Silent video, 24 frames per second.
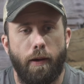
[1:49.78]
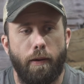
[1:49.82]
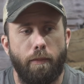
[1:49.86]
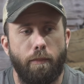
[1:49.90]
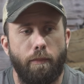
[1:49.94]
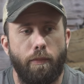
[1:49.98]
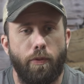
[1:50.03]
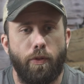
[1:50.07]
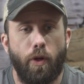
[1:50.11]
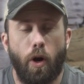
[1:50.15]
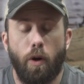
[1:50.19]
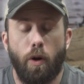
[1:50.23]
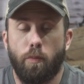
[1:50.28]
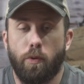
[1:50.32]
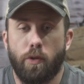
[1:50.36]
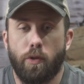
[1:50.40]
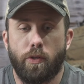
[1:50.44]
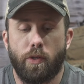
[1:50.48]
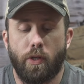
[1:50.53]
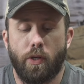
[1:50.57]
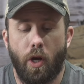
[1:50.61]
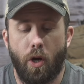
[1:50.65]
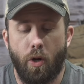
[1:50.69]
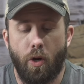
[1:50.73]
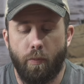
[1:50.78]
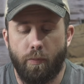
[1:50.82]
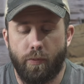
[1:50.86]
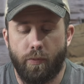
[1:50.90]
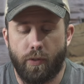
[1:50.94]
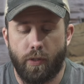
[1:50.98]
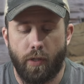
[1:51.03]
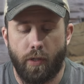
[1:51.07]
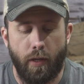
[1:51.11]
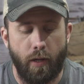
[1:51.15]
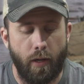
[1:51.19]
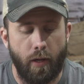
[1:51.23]
thermal
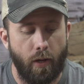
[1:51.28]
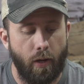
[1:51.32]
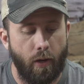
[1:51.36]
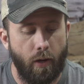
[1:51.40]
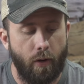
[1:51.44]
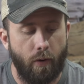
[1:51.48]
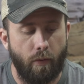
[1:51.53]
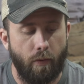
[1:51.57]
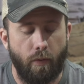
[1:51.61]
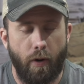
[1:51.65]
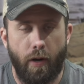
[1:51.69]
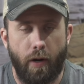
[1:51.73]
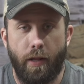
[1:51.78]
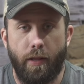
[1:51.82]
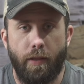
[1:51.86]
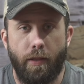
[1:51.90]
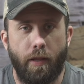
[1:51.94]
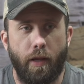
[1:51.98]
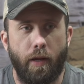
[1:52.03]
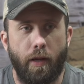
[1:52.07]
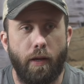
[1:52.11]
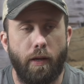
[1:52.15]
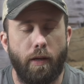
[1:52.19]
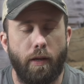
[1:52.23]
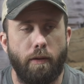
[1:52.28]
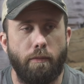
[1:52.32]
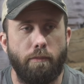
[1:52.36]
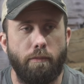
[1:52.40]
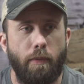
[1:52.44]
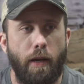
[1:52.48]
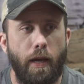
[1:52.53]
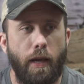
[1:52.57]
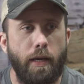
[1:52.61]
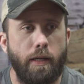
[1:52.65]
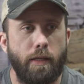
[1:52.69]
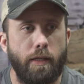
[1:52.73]
scopes. Running the
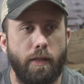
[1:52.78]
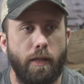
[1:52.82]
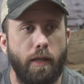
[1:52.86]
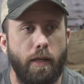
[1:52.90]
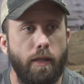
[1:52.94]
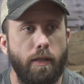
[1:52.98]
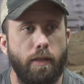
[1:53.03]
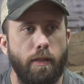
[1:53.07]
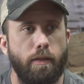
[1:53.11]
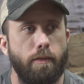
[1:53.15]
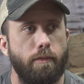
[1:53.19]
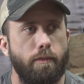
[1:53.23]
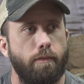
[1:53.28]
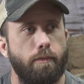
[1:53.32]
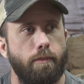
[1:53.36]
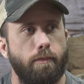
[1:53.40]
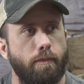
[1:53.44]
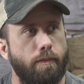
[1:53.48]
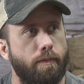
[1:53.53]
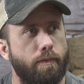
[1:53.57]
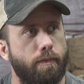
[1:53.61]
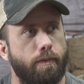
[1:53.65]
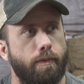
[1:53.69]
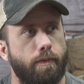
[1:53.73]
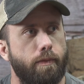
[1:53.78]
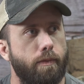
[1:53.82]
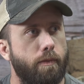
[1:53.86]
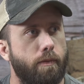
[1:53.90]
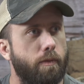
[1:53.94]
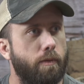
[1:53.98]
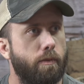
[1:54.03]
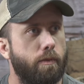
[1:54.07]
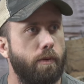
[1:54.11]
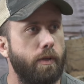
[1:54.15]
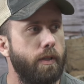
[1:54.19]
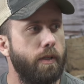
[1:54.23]
18
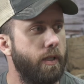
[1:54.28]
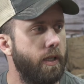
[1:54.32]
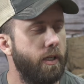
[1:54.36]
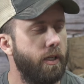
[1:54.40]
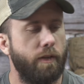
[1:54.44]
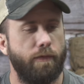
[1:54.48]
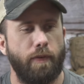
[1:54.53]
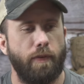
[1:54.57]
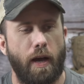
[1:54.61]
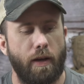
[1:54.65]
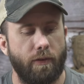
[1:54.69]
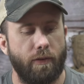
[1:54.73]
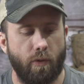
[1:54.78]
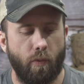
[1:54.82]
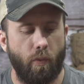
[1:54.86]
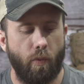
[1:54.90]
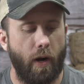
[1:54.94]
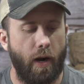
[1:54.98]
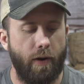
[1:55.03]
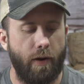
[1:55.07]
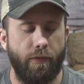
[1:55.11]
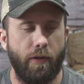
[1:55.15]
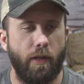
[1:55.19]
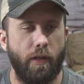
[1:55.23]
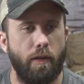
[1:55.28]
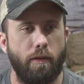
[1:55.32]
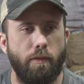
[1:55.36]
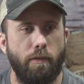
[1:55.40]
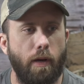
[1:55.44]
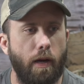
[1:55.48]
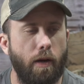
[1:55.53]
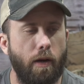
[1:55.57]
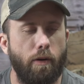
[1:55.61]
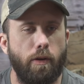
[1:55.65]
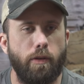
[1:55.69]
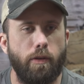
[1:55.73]
365s or whatever that
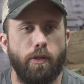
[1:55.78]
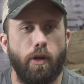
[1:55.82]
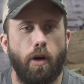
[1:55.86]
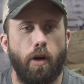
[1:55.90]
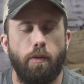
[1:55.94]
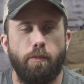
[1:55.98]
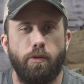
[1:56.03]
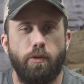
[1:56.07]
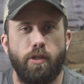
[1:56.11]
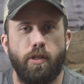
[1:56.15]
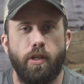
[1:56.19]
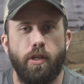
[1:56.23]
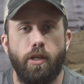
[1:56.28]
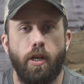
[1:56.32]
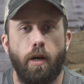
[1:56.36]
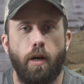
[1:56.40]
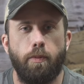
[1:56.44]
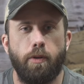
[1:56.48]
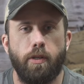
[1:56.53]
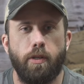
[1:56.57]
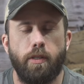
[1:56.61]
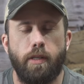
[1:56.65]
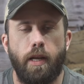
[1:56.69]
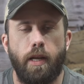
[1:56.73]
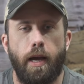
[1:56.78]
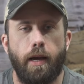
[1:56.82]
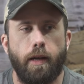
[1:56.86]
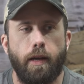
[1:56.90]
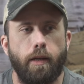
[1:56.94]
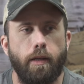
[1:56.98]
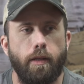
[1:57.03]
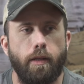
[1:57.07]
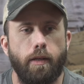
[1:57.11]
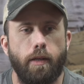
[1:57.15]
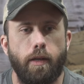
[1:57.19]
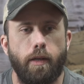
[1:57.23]
I always call them, just the double stack
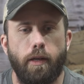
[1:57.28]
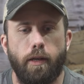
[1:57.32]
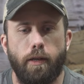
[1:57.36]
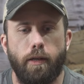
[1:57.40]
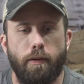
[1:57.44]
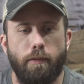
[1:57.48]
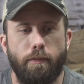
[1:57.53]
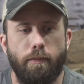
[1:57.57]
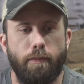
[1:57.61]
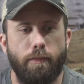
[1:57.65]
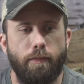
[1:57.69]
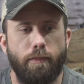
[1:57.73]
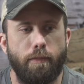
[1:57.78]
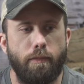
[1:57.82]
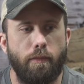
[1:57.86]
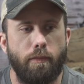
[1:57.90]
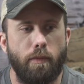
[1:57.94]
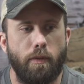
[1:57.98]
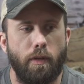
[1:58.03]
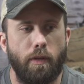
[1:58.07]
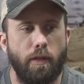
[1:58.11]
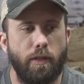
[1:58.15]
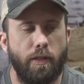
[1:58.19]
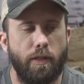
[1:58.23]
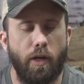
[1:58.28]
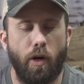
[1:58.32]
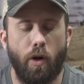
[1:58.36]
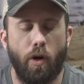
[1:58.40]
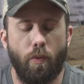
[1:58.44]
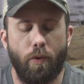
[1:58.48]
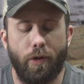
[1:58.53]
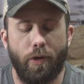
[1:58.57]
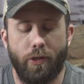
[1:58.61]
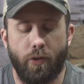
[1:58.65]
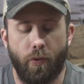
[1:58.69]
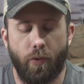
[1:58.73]

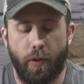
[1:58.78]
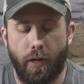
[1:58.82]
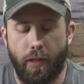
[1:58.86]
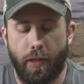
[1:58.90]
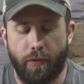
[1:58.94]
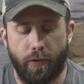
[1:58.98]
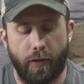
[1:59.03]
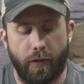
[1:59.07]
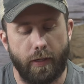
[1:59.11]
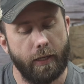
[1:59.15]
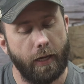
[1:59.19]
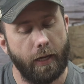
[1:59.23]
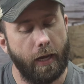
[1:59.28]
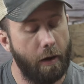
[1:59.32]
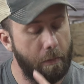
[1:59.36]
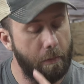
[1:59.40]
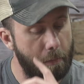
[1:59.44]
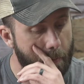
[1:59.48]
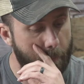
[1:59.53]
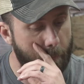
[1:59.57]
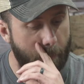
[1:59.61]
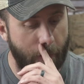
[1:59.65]
CR123s. I can't remember the